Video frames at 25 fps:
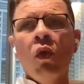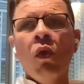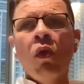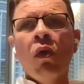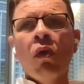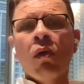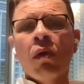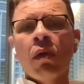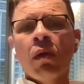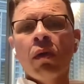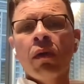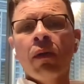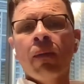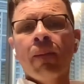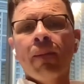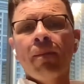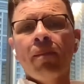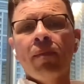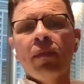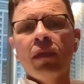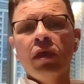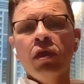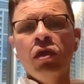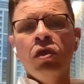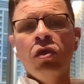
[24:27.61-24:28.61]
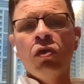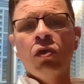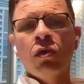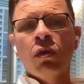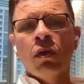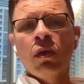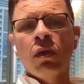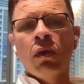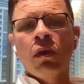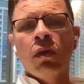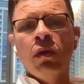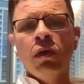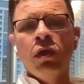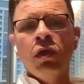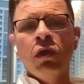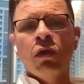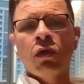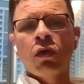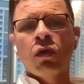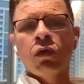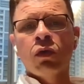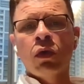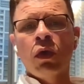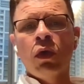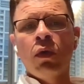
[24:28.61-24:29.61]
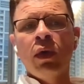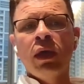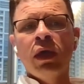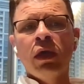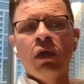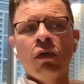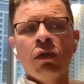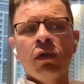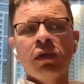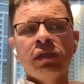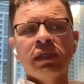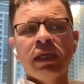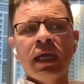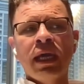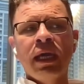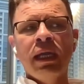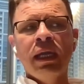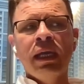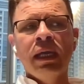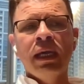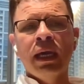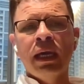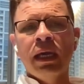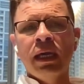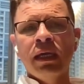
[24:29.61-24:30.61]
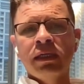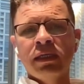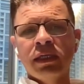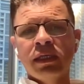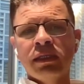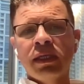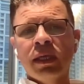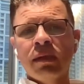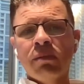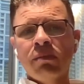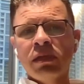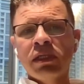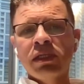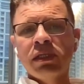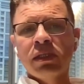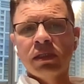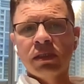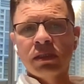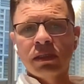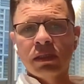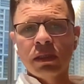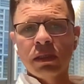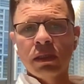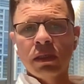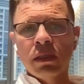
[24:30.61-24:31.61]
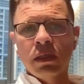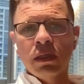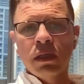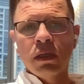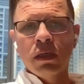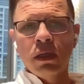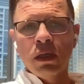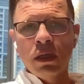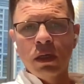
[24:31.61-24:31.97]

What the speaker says: or you're growing or scaling an existing business.